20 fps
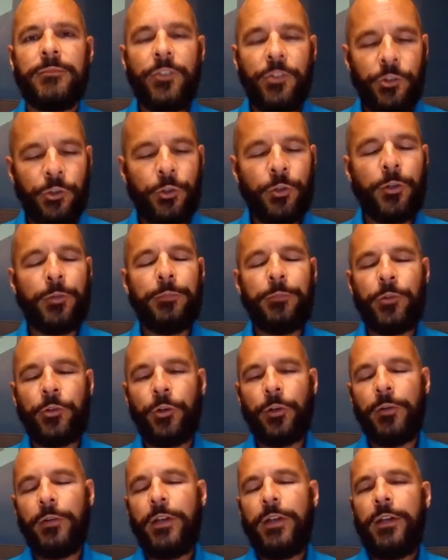Sure.
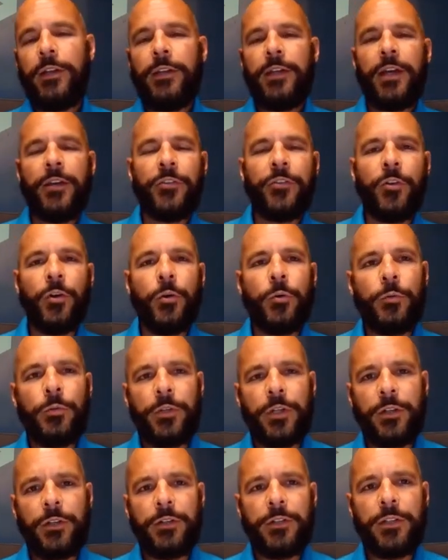Yeah. So,
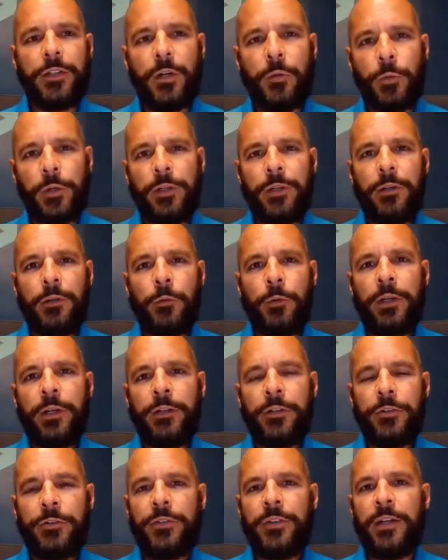yeah, we
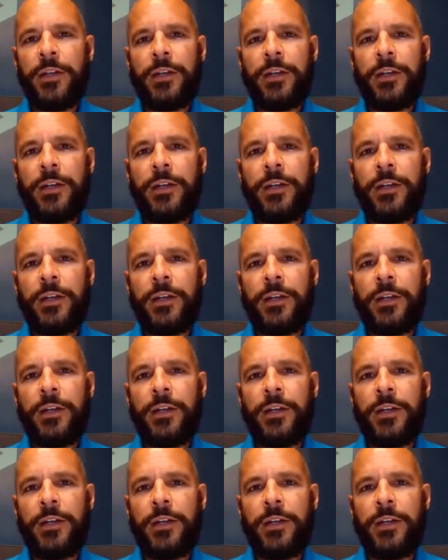understand that
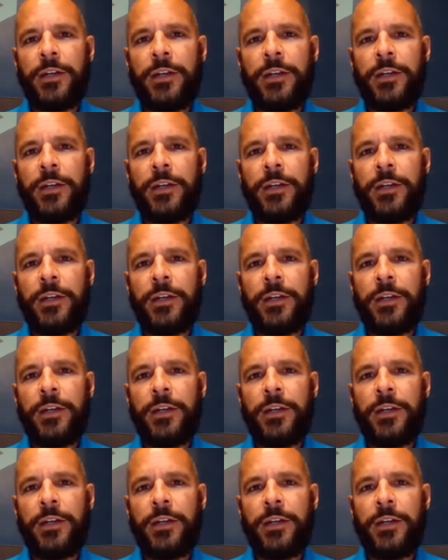every customer that
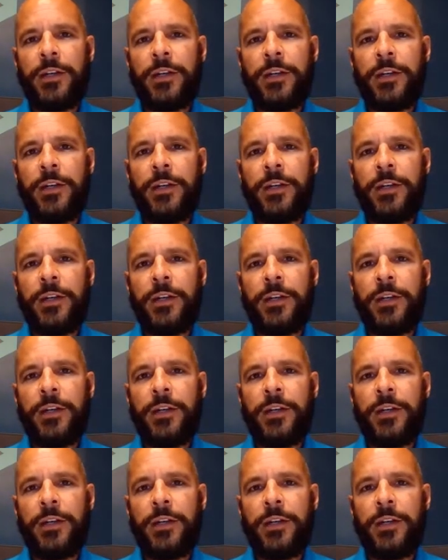comes on board probably
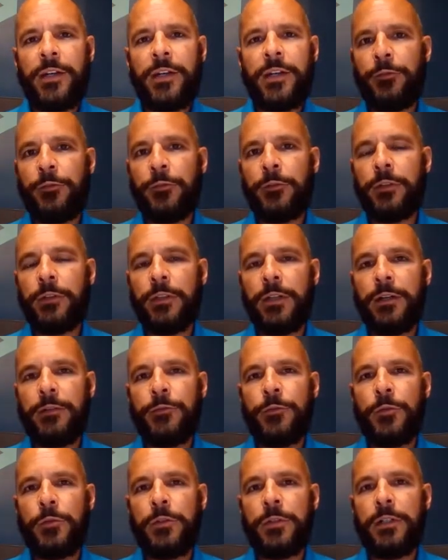has a different
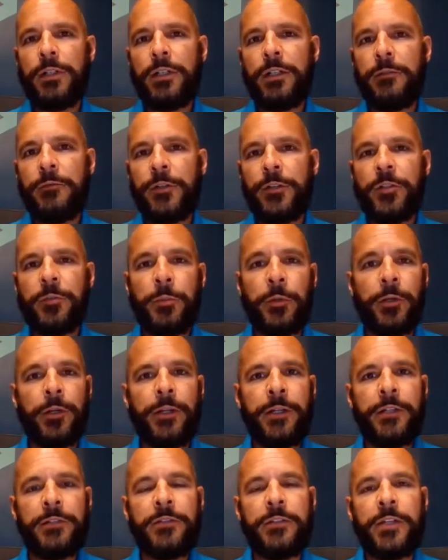level of
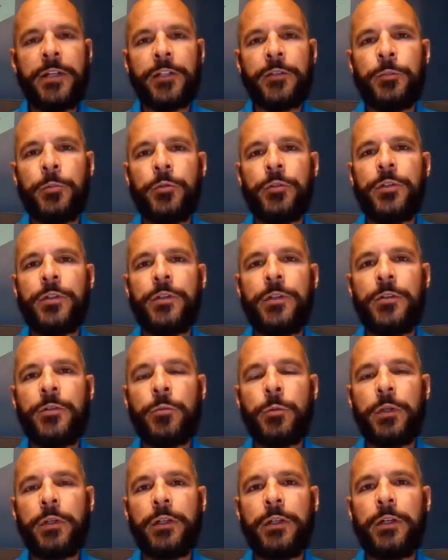experience and
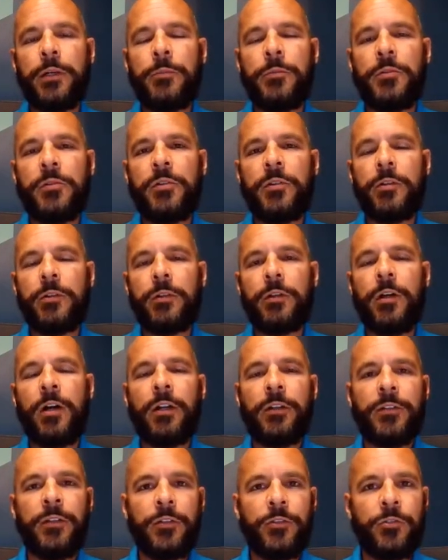expertise when it comes to
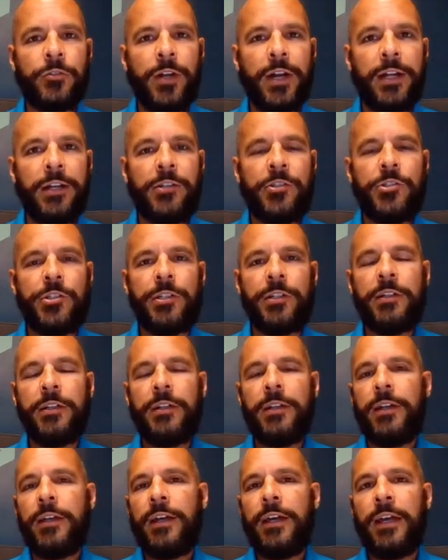content strategy
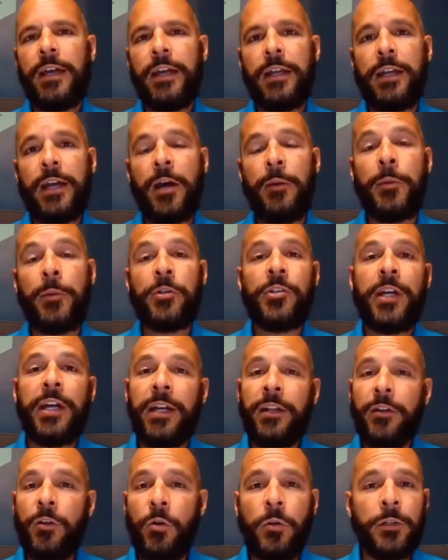and how much
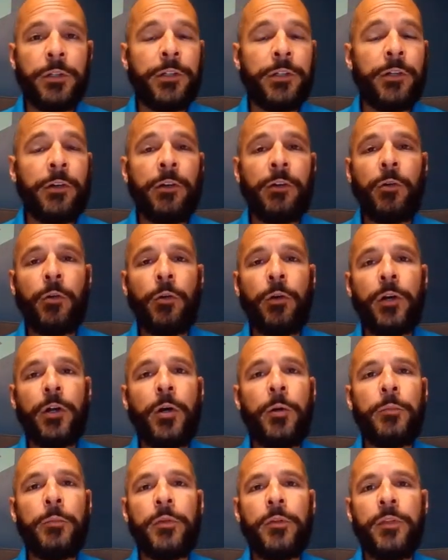hand holding or
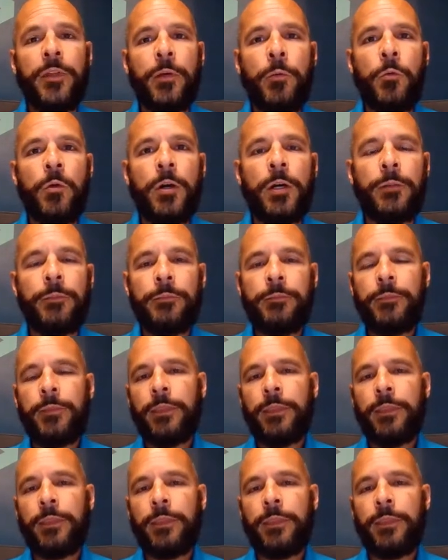help they want.